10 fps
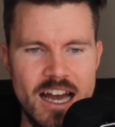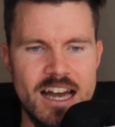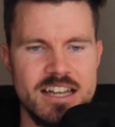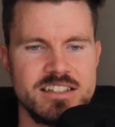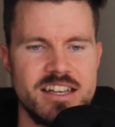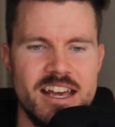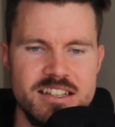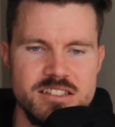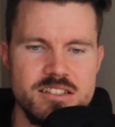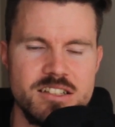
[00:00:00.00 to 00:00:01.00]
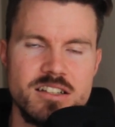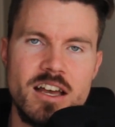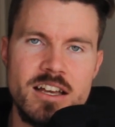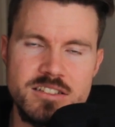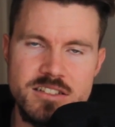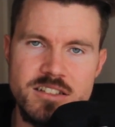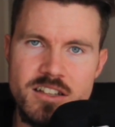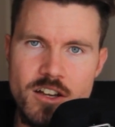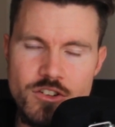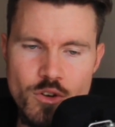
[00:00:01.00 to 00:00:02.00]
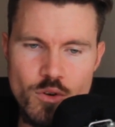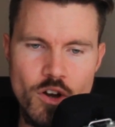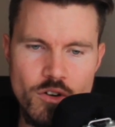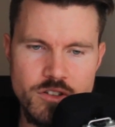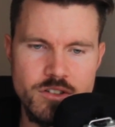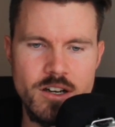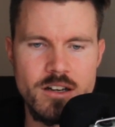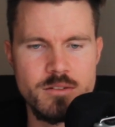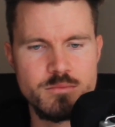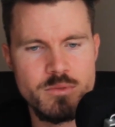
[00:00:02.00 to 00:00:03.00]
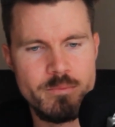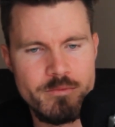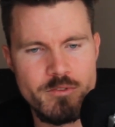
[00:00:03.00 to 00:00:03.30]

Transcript: and exiting, no longer